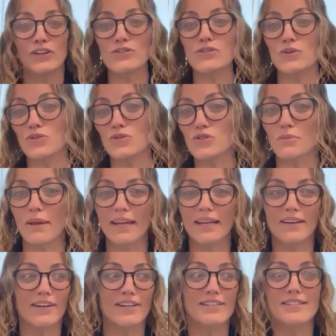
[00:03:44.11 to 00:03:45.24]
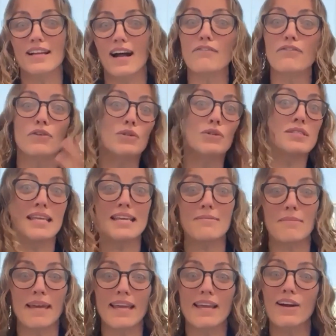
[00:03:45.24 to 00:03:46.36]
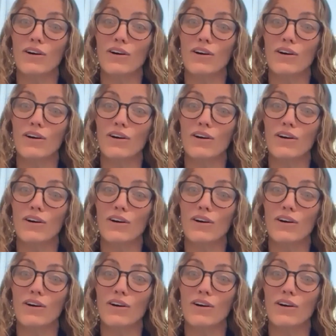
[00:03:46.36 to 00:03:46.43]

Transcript: social media and stuff, or see me